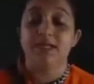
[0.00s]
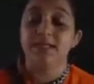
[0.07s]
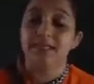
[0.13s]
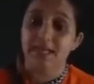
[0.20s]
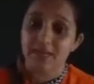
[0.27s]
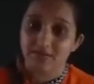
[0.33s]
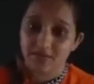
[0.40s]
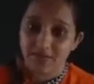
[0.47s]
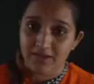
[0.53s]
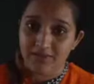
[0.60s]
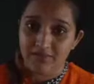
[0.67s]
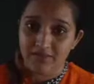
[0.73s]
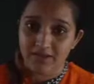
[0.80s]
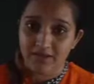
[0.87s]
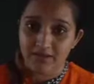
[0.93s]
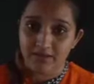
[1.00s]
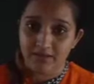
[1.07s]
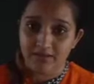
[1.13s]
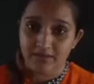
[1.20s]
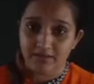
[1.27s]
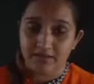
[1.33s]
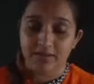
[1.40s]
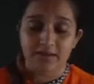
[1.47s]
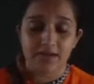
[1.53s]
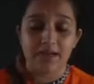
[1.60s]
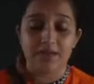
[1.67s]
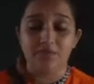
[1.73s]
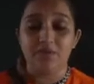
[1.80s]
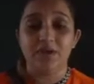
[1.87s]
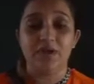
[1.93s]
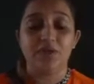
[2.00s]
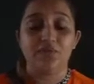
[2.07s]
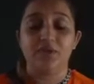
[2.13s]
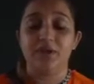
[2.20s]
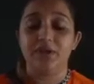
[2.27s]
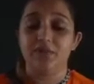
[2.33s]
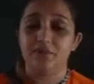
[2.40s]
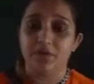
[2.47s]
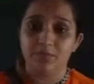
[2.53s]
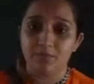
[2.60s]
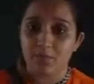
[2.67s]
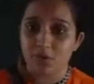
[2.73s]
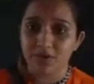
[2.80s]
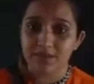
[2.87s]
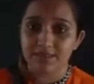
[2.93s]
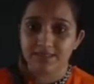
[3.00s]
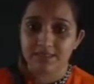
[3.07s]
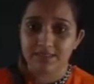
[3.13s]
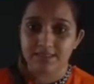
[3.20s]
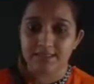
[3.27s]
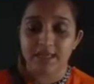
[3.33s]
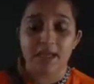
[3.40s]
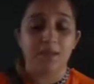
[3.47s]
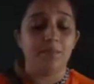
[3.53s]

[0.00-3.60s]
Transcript: That we have learned, right, with different policies,